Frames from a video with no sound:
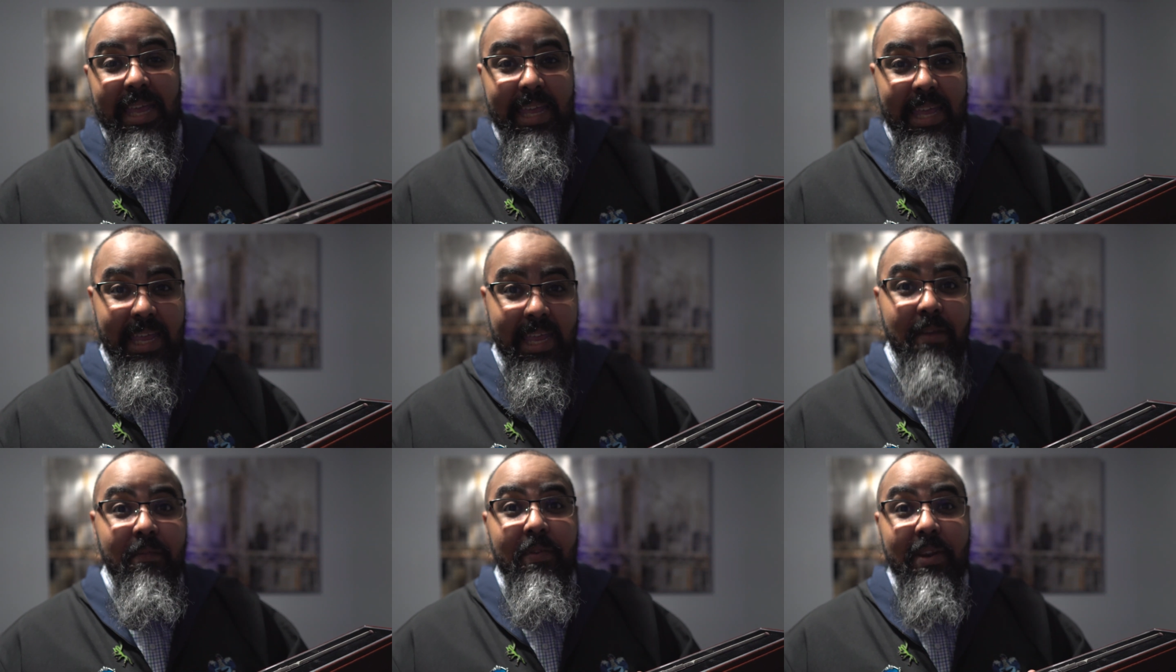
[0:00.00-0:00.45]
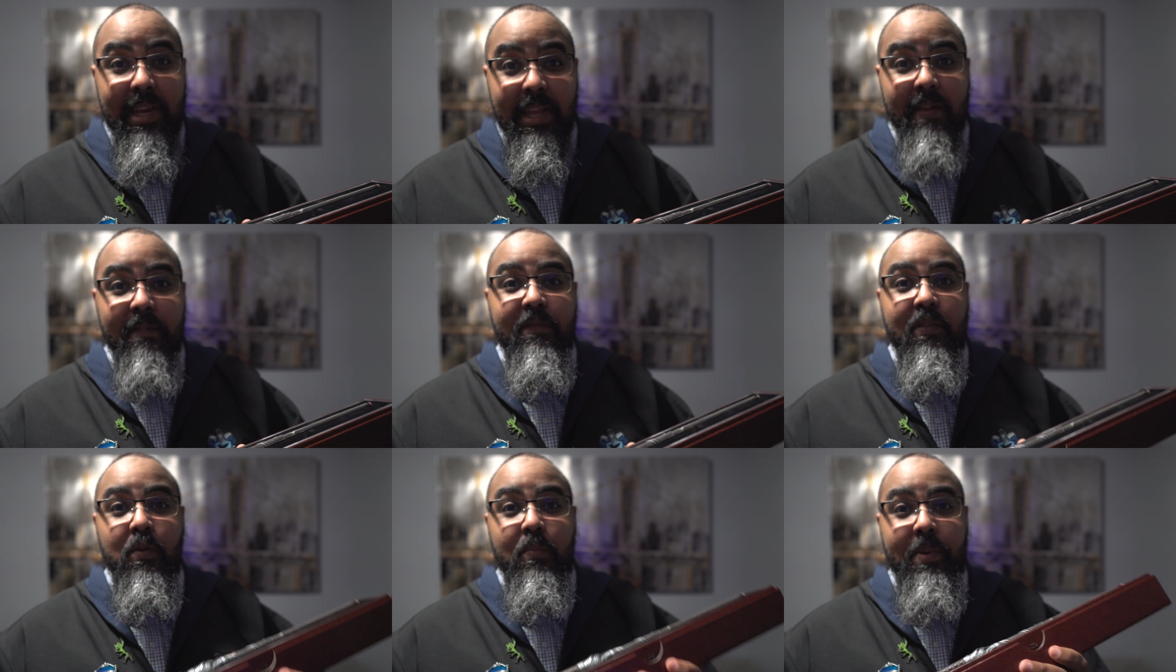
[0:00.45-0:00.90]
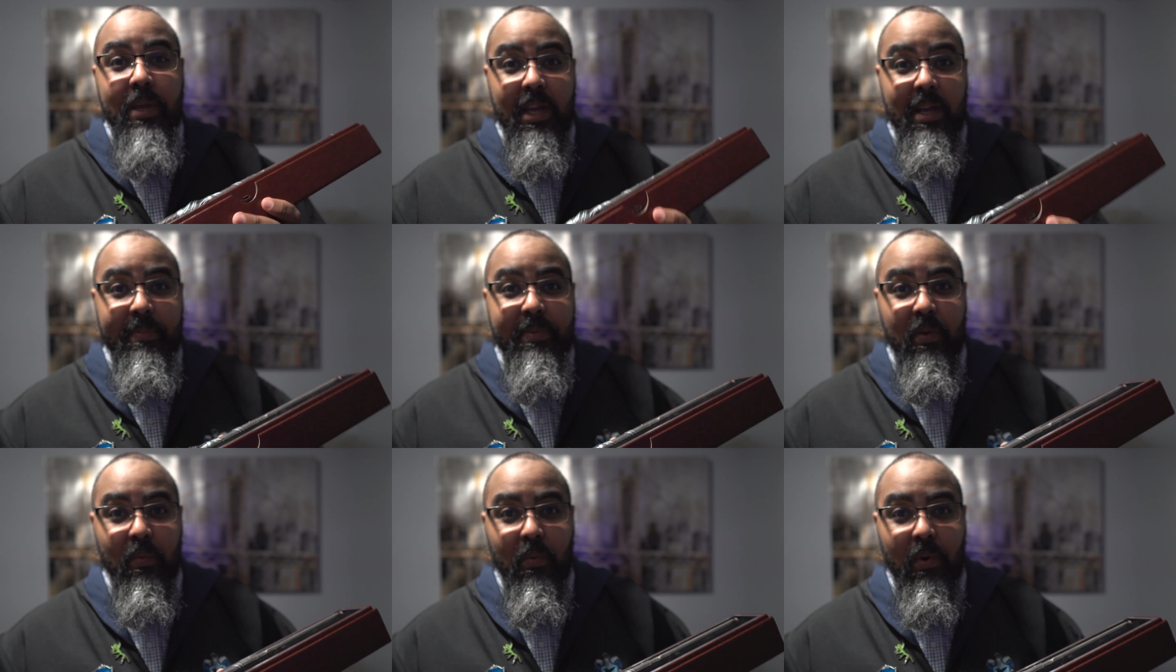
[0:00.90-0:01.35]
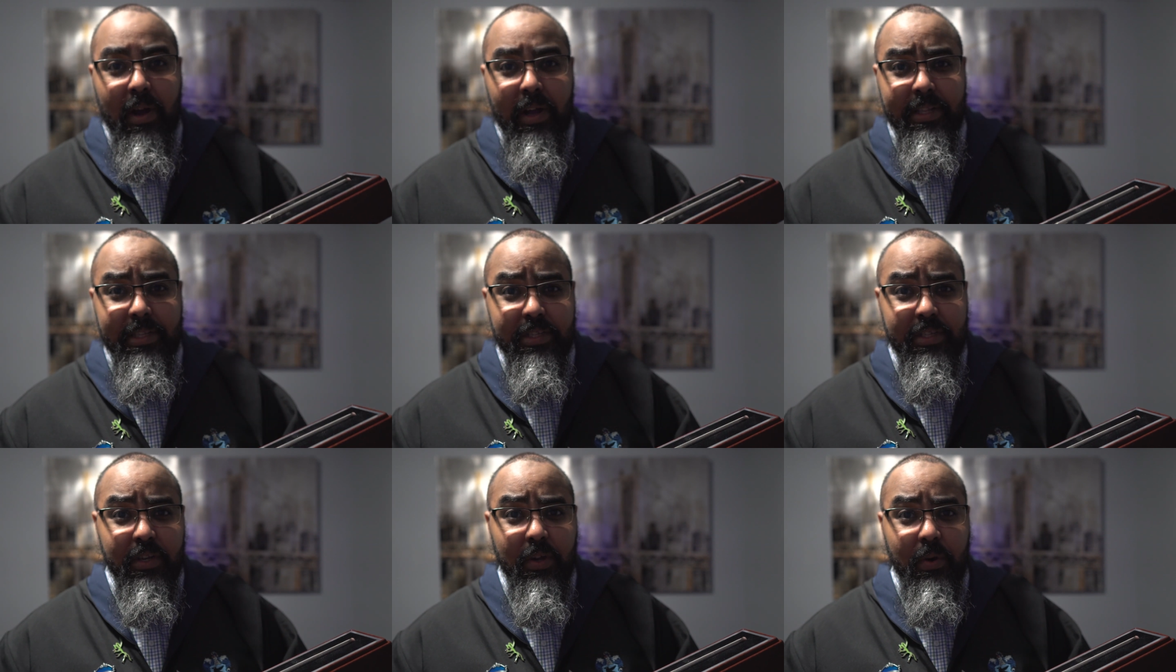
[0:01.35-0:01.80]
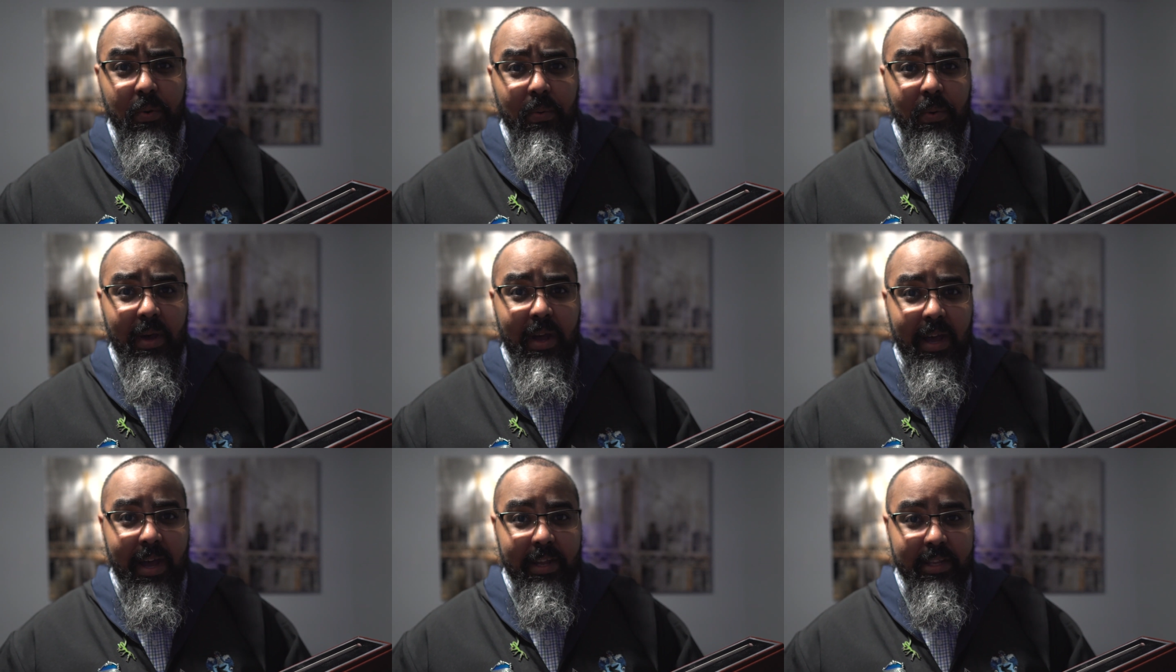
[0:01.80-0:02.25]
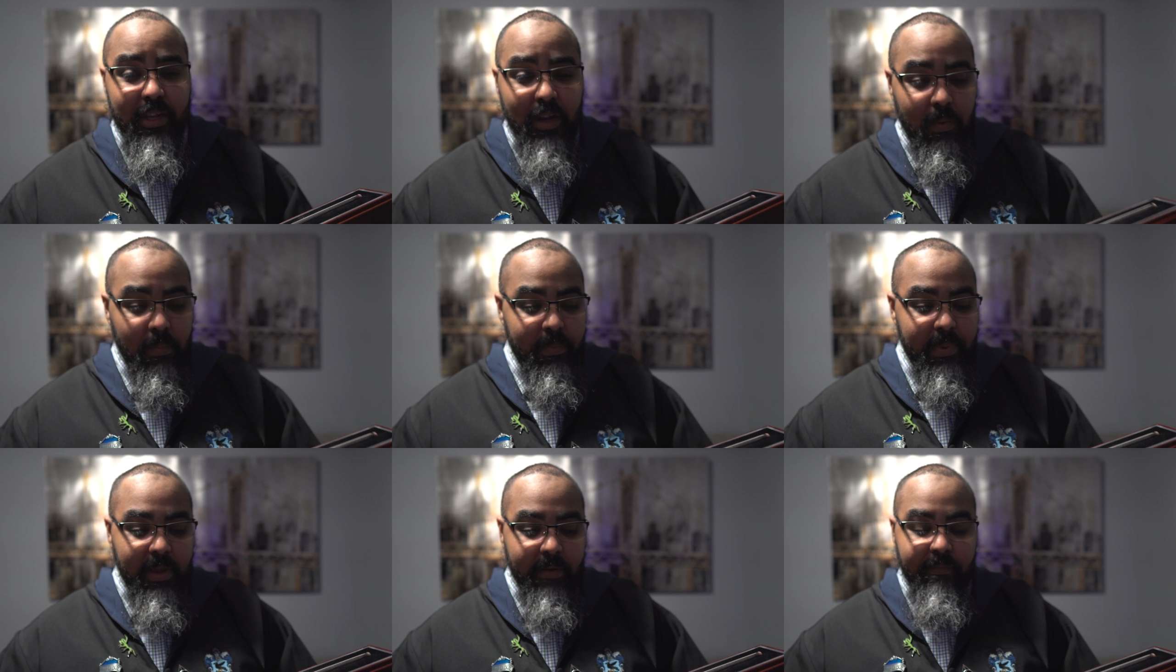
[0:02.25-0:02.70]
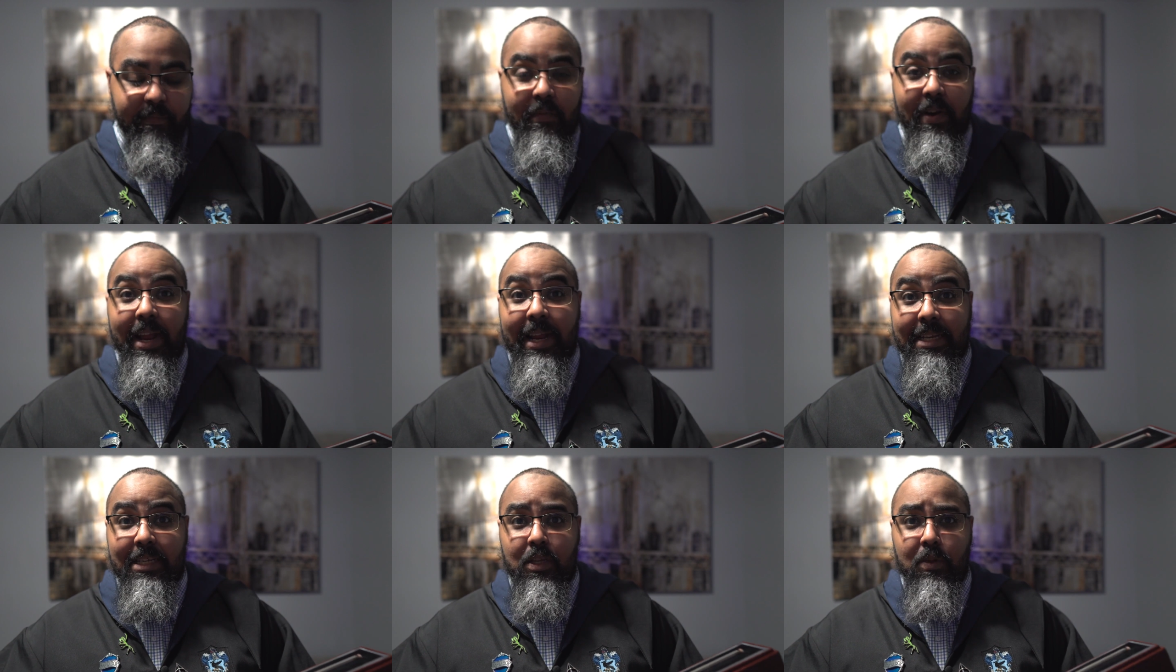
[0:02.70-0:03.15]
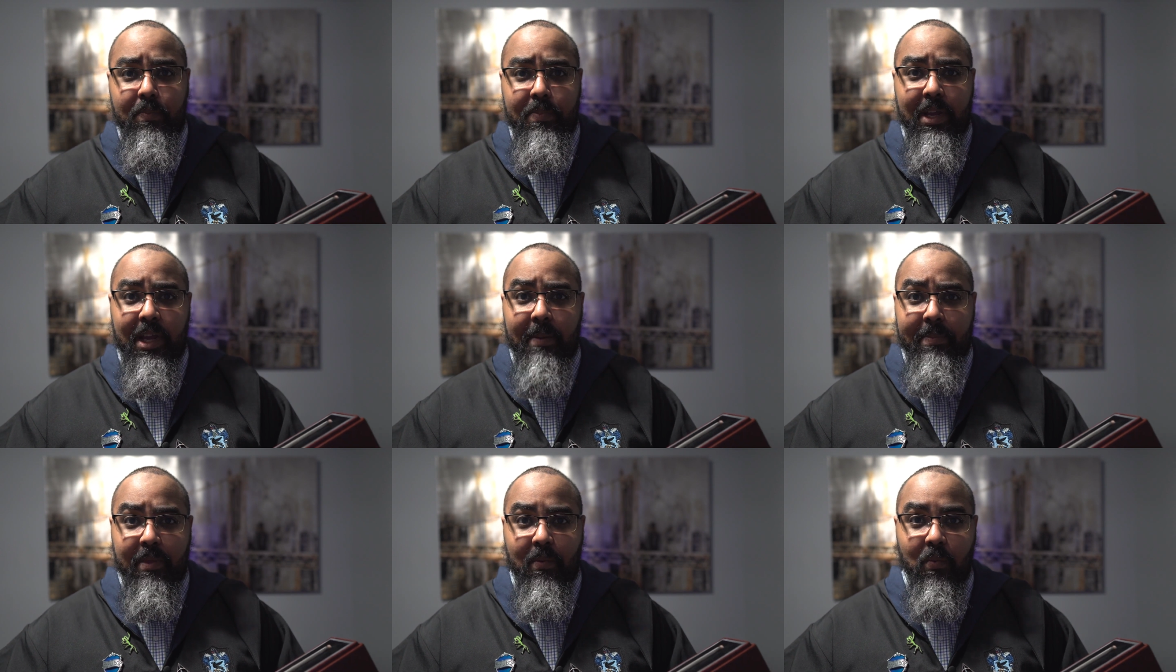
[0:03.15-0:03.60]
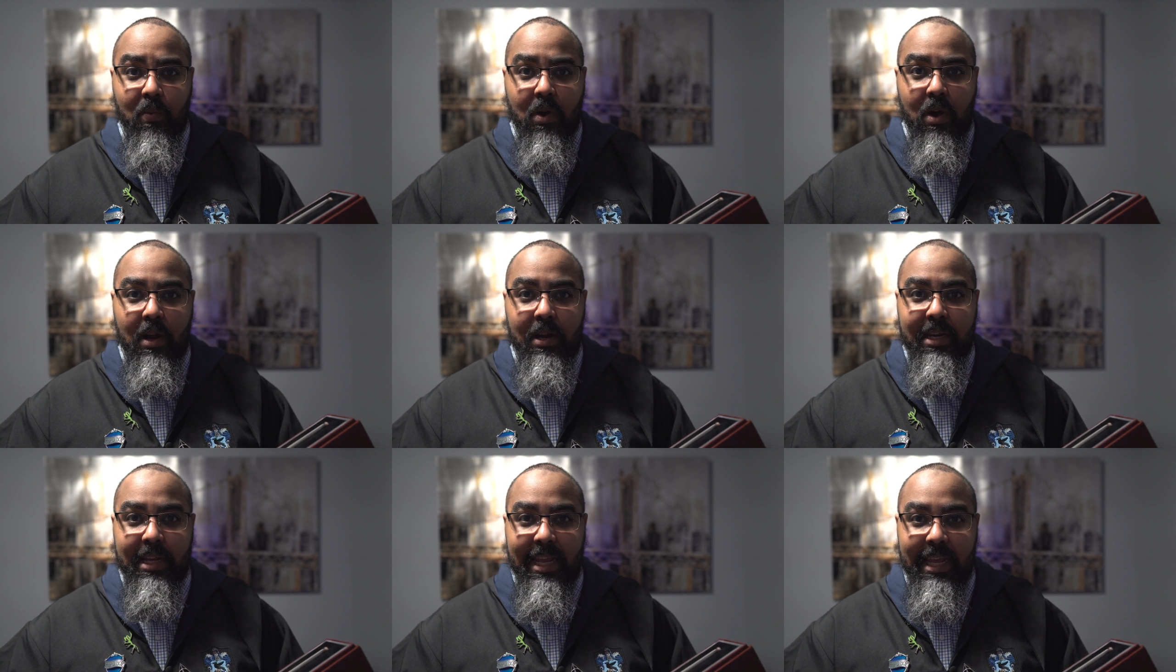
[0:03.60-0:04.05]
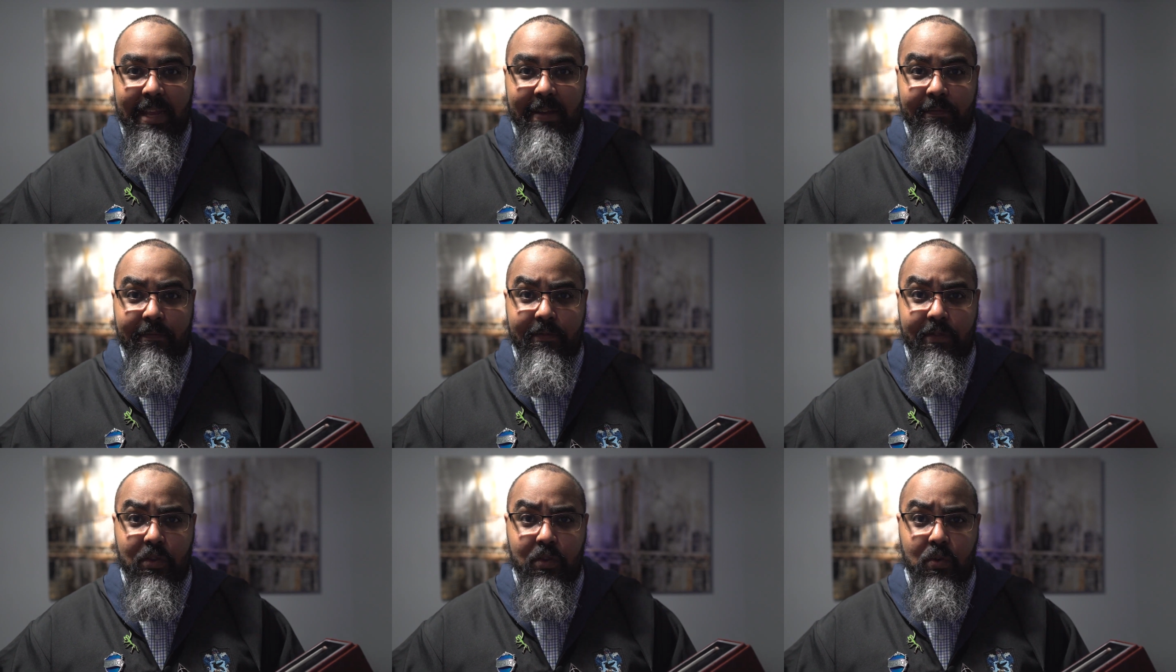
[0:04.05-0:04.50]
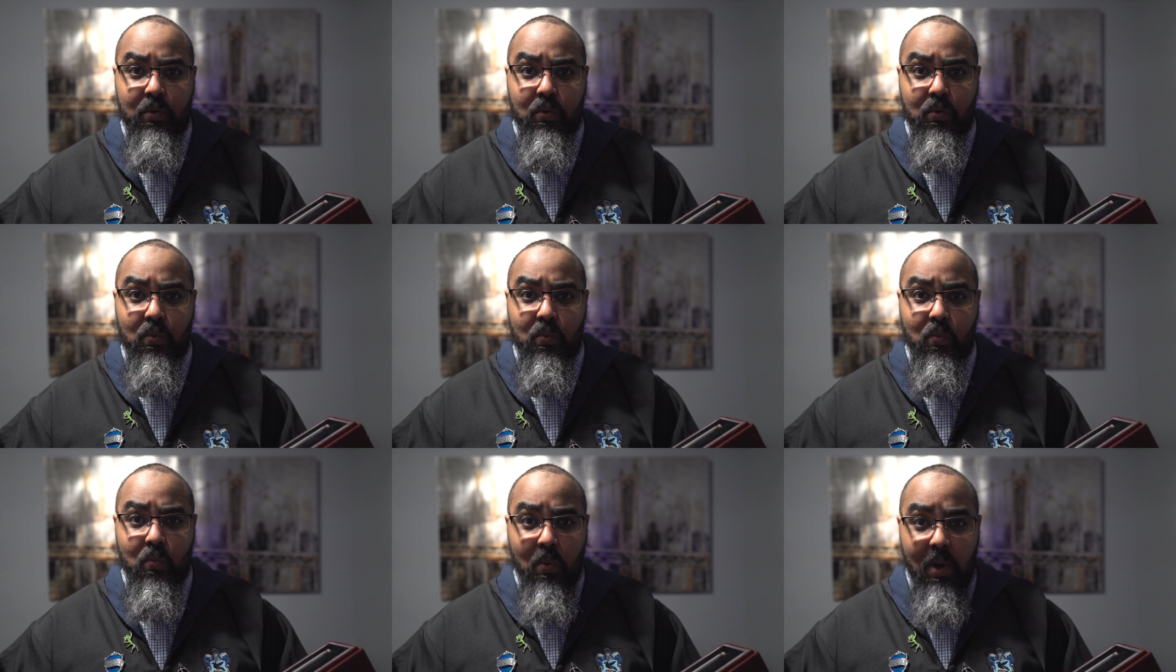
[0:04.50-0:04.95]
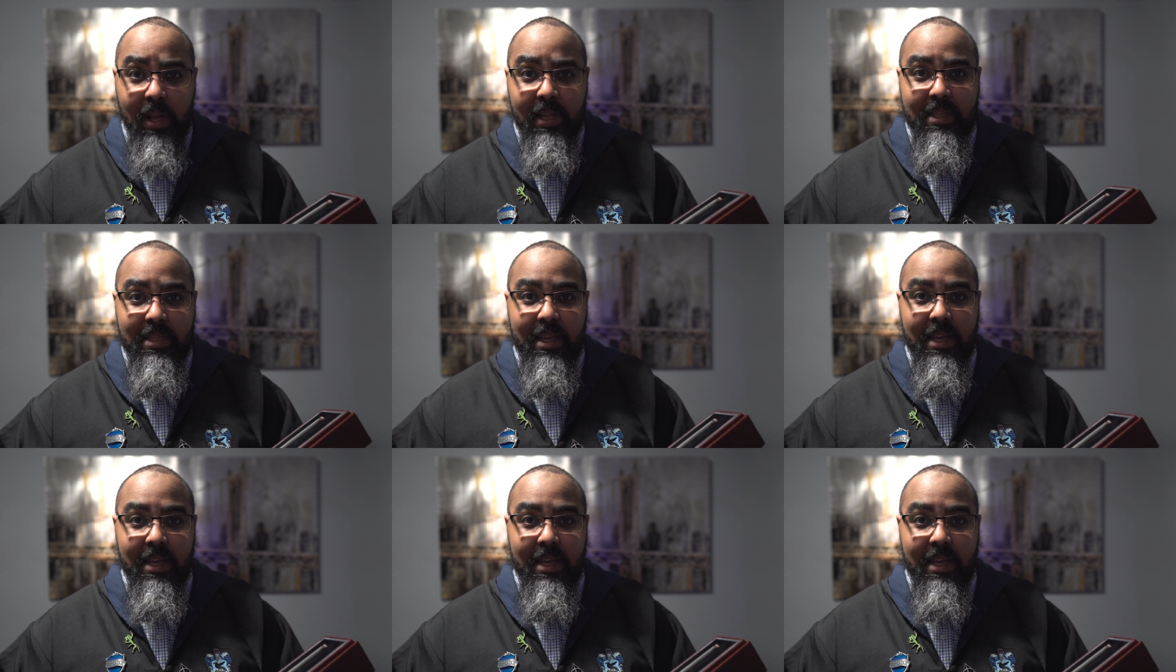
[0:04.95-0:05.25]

even if you pick up the wand. So don't be afraid to pick up the wand if you want.